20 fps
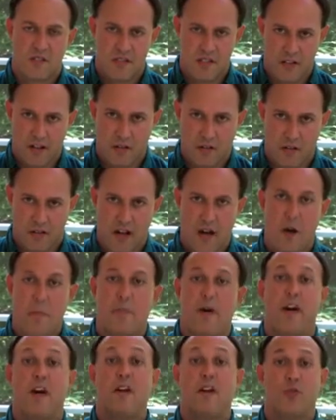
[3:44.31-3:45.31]
Seller, I'll
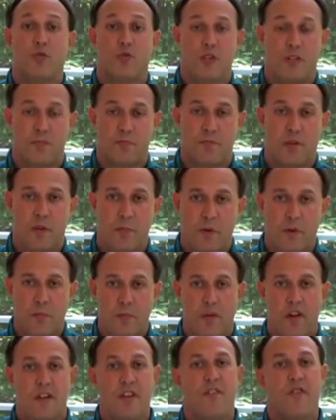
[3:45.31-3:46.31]
pay your risk premium,
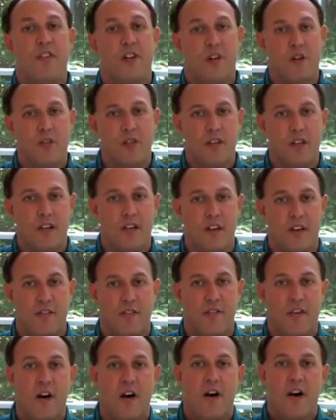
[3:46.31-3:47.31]
but if and only
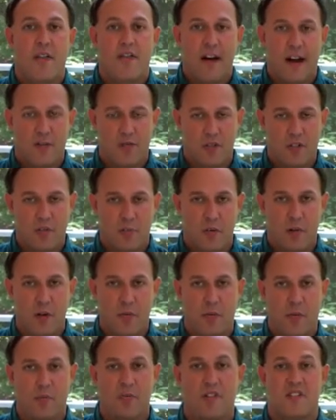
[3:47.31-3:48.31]
if that risk
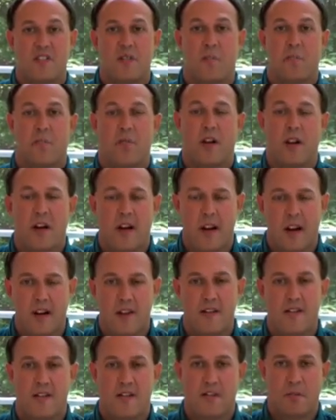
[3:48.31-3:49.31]
premium is
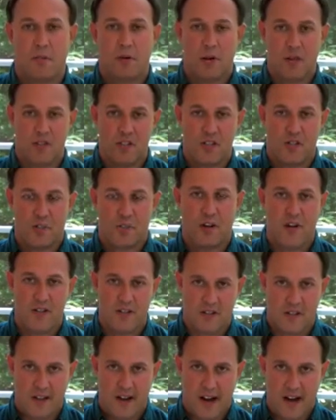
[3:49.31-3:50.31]
applied to the purchase
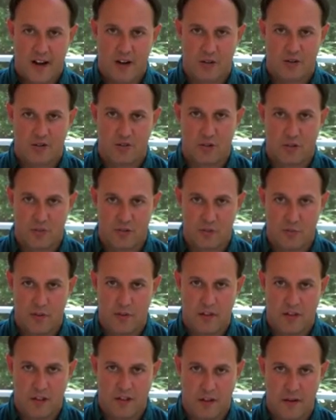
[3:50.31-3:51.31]
price of the house
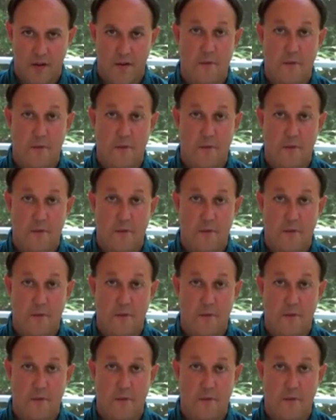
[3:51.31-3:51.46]
ultimately.